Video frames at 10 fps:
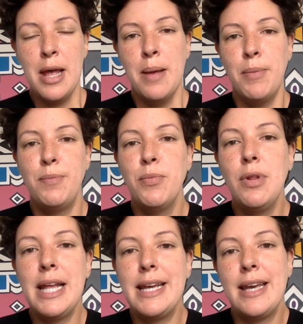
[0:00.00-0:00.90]
but
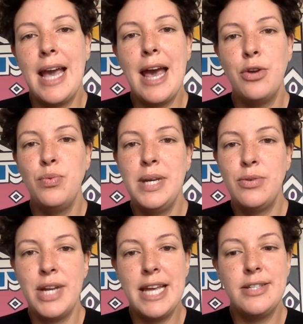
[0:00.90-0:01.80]
more like how do we
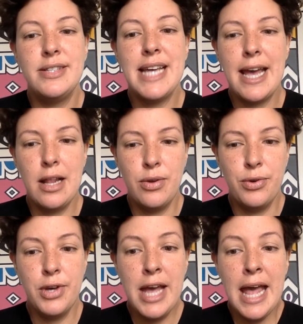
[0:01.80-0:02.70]
create a dialogue?